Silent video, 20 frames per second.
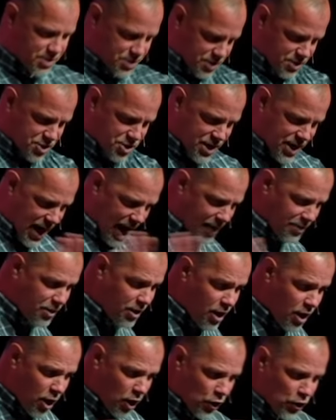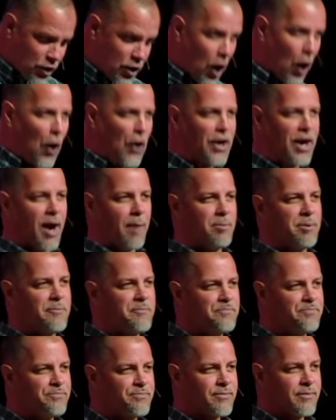And she had her guard up
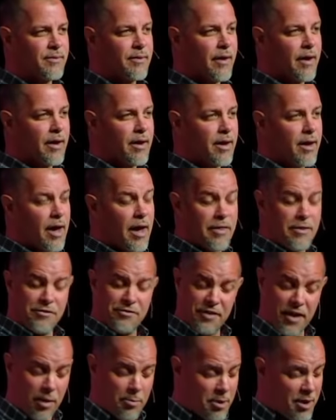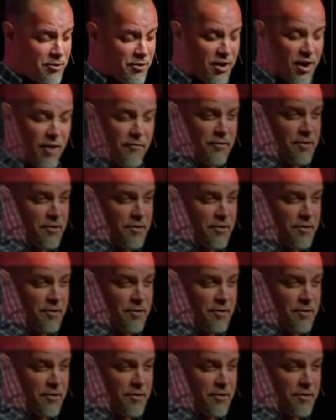in the Celebrate Recovery